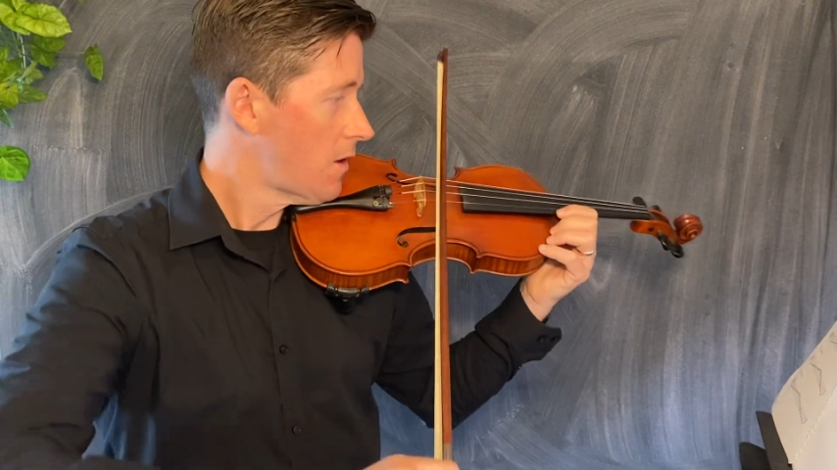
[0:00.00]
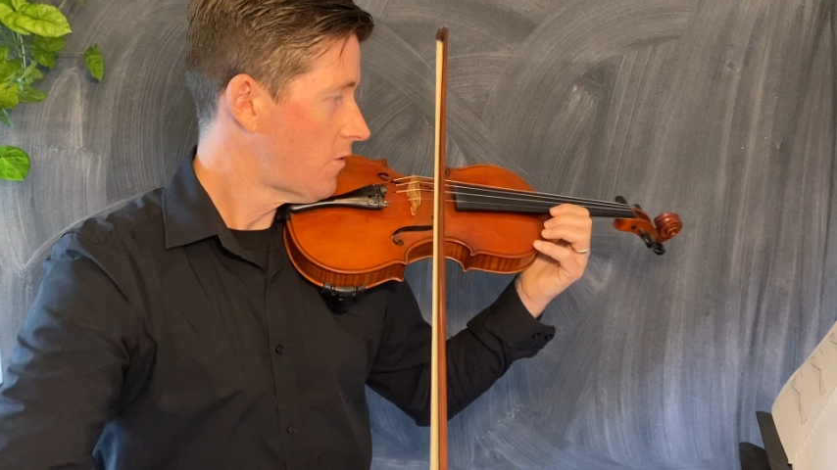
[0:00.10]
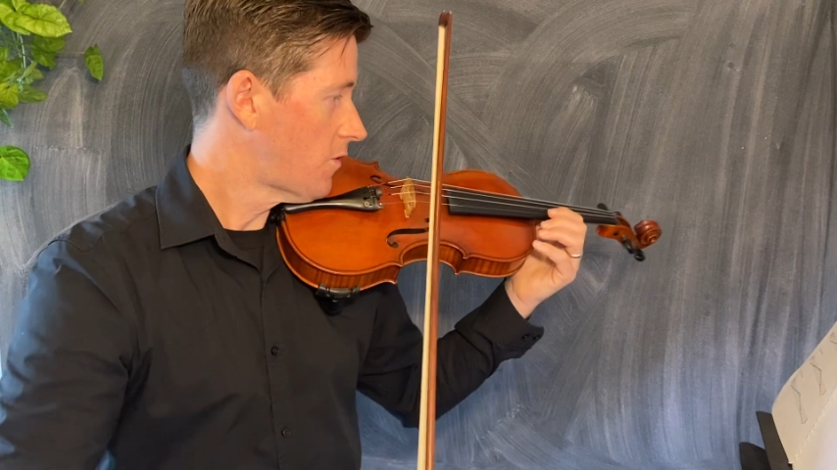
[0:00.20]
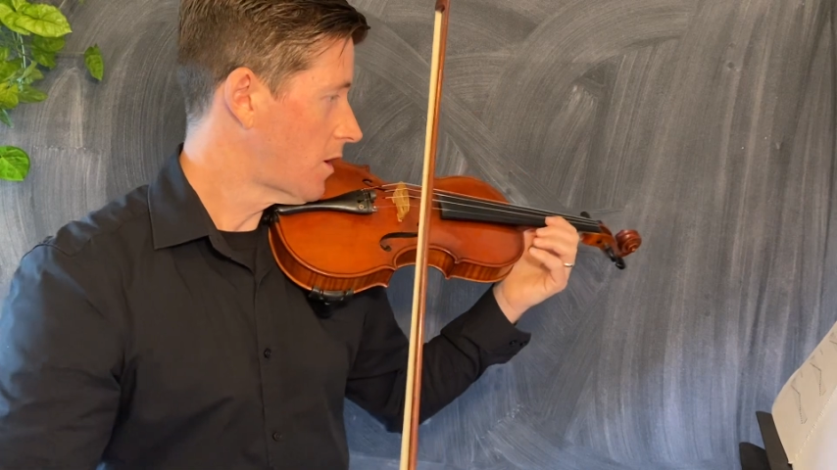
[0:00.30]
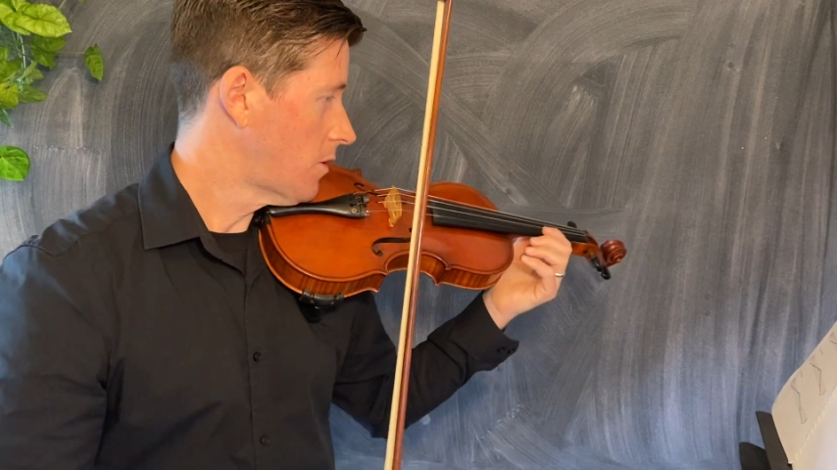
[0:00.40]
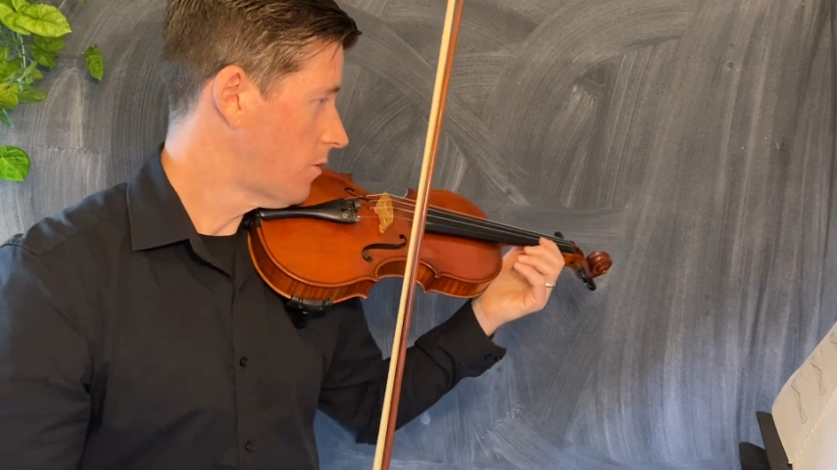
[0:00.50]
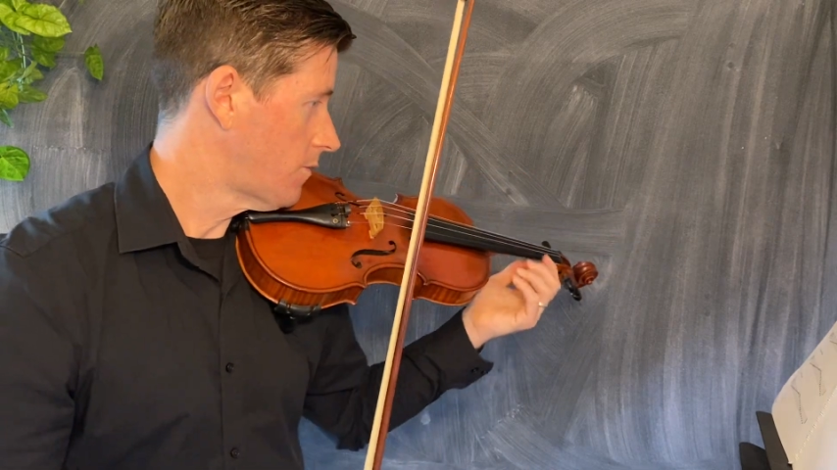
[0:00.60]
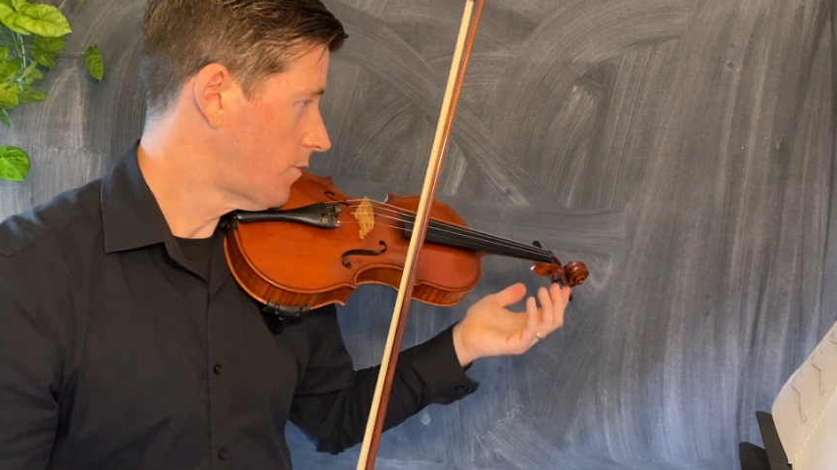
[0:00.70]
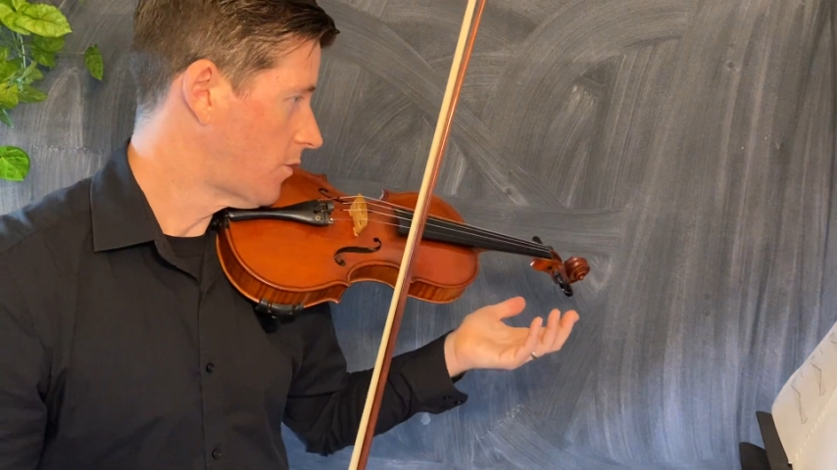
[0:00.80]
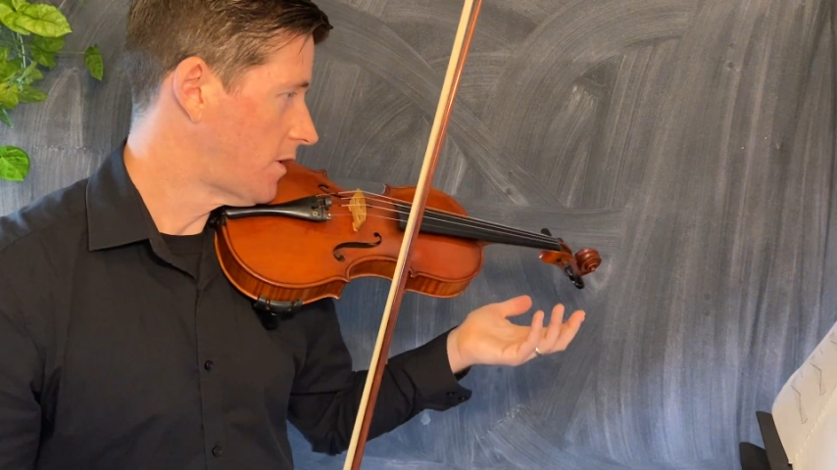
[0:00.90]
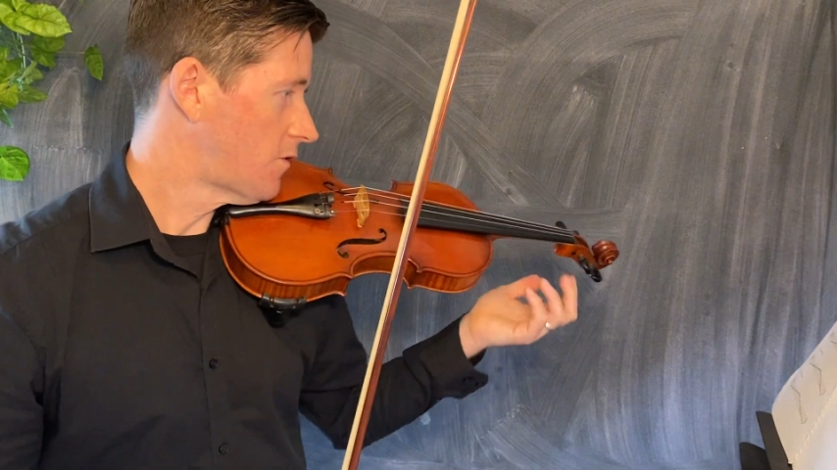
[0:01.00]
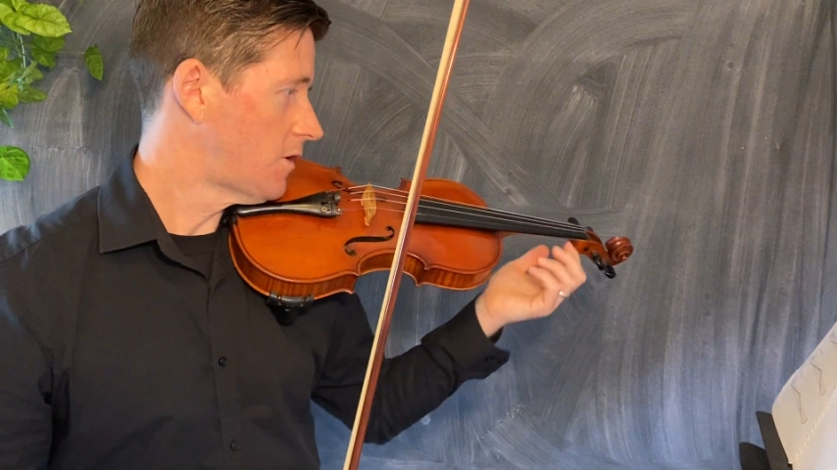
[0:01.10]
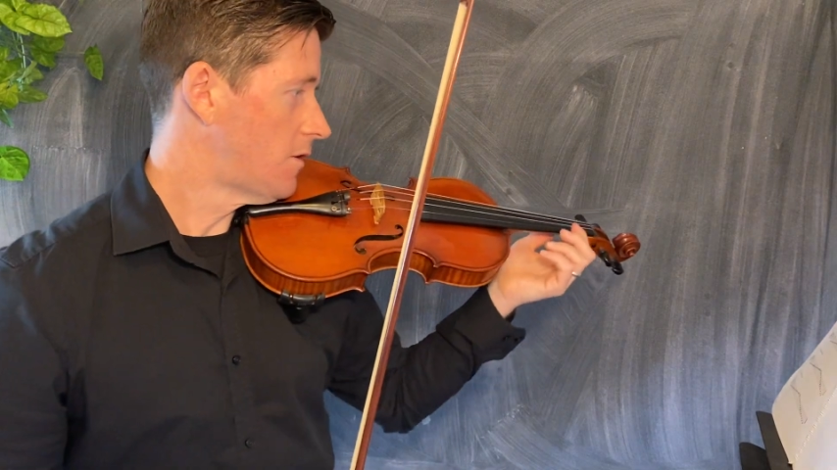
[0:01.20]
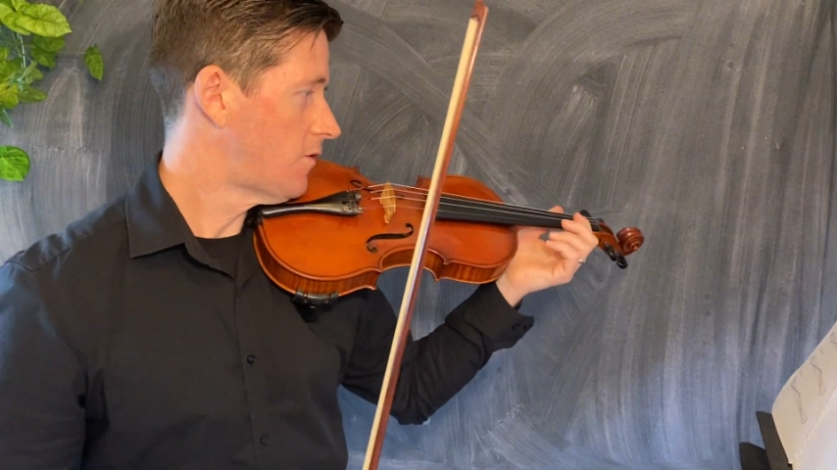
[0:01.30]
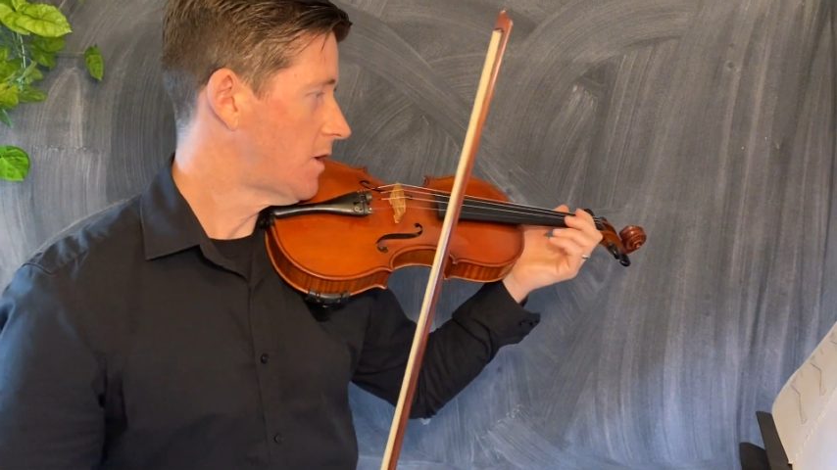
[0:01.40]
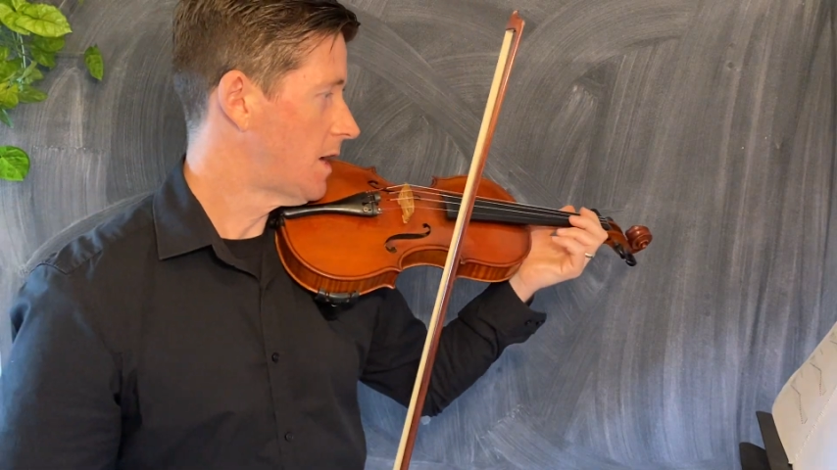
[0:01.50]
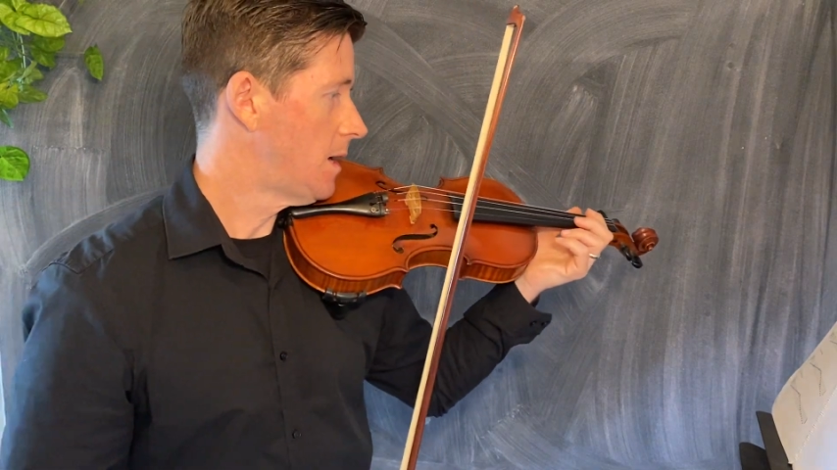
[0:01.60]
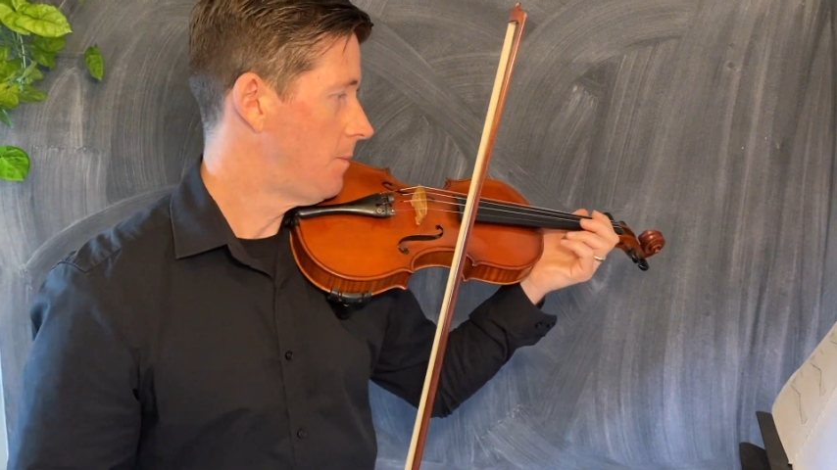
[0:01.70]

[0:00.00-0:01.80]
So for instance,